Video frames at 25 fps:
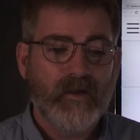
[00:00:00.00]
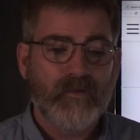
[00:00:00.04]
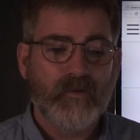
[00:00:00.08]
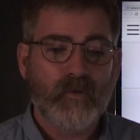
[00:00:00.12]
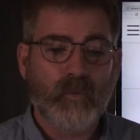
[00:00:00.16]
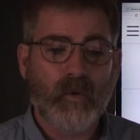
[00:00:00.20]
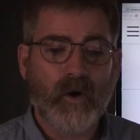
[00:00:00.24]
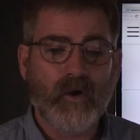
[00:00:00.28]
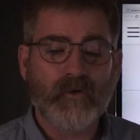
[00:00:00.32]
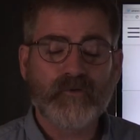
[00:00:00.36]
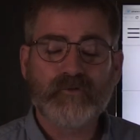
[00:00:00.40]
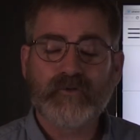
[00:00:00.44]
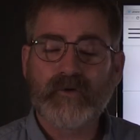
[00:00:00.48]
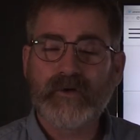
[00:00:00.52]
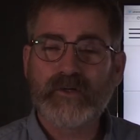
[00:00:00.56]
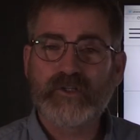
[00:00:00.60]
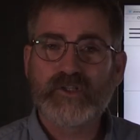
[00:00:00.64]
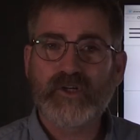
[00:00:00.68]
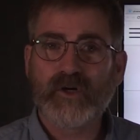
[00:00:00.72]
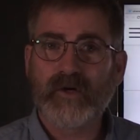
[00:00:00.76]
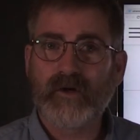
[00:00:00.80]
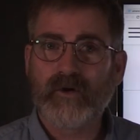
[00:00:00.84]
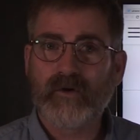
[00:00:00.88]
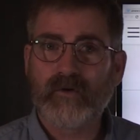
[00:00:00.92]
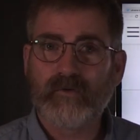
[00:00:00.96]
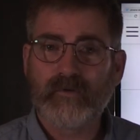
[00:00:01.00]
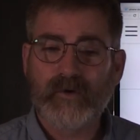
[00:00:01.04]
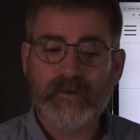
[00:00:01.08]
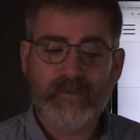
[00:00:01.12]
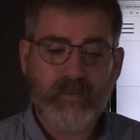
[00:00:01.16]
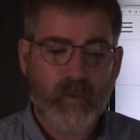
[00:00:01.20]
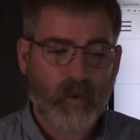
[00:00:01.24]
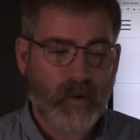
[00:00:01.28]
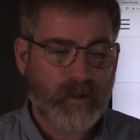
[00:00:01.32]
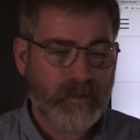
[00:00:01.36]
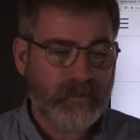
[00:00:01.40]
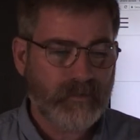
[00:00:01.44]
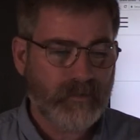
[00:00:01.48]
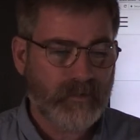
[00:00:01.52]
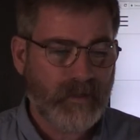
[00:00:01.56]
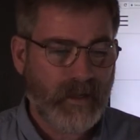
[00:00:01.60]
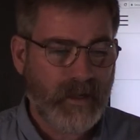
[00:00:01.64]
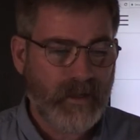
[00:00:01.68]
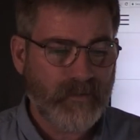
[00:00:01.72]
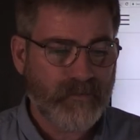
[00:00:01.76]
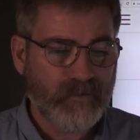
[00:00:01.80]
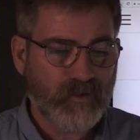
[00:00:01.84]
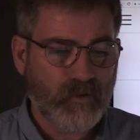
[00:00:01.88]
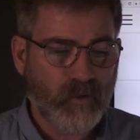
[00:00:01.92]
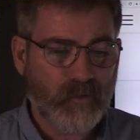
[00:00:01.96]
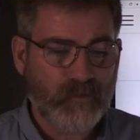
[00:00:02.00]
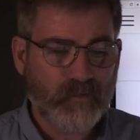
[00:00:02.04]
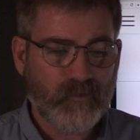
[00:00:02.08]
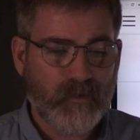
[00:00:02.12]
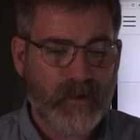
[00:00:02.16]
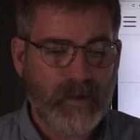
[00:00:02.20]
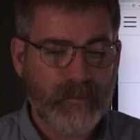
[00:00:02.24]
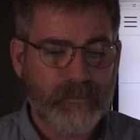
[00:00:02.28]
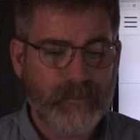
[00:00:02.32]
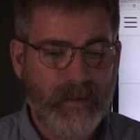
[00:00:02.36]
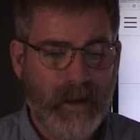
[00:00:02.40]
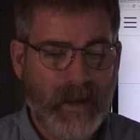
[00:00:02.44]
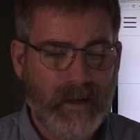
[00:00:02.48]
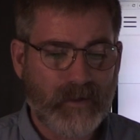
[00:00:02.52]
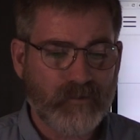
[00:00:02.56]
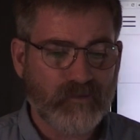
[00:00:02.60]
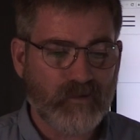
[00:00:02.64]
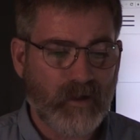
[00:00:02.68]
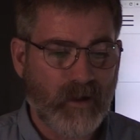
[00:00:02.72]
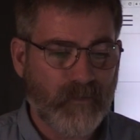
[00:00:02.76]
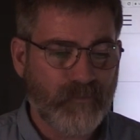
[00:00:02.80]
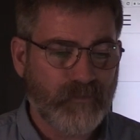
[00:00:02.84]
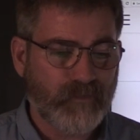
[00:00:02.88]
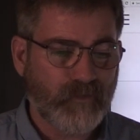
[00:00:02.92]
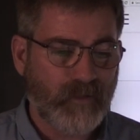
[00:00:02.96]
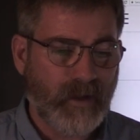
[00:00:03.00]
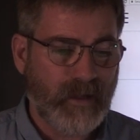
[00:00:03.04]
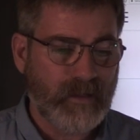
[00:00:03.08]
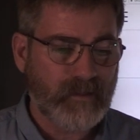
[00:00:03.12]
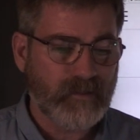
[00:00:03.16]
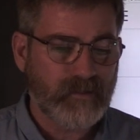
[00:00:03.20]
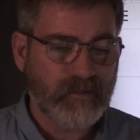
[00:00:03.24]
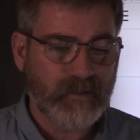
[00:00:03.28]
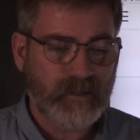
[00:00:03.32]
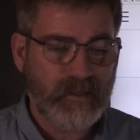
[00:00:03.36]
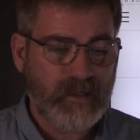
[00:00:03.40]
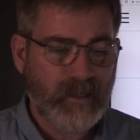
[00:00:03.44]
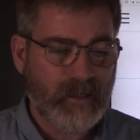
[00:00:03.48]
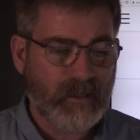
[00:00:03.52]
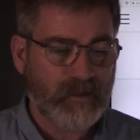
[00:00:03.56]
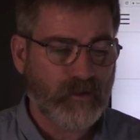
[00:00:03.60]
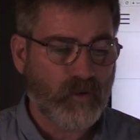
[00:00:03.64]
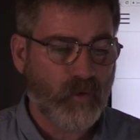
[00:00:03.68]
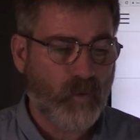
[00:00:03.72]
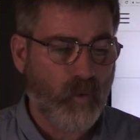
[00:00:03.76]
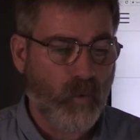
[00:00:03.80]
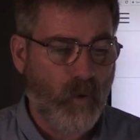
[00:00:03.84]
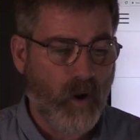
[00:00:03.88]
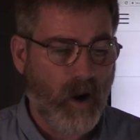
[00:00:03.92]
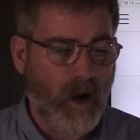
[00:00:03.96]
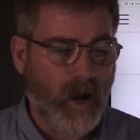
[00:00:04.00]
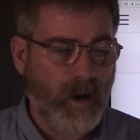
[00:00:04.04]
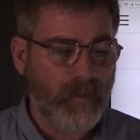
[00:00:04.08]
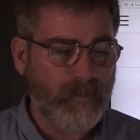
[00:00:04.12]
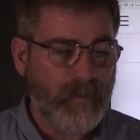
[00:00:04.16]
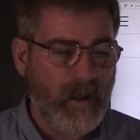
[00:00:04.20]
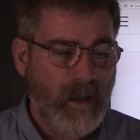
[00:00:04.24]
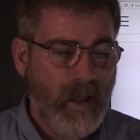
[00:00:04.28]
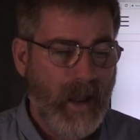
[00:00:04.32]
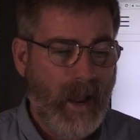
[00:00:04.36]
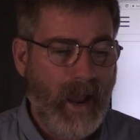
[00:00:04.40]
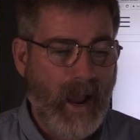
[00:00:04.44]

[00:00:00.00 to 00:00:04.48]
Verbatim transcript: The Wall Street Journal reporting today that North Korea backs off threat to hit Guam